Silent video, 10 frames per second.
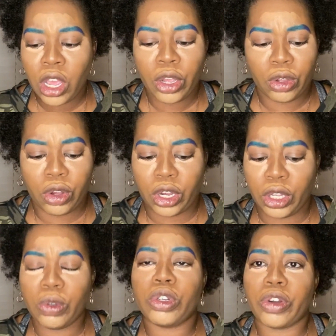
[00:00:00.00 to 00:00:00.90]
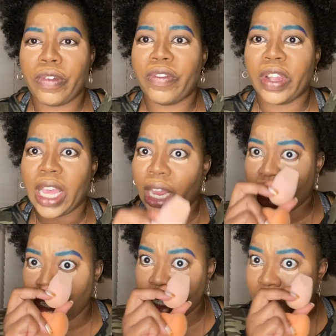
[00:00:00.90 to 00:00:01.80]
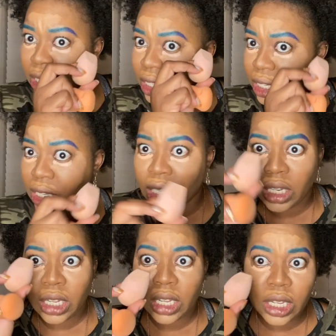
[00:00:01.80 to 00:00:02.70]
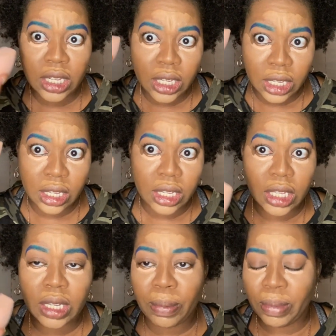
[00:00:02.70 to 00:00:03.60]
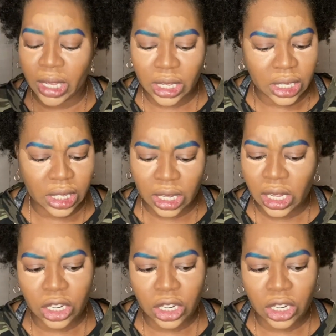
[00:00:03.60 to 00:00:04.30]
You're going to use your flat ends to mix. And let's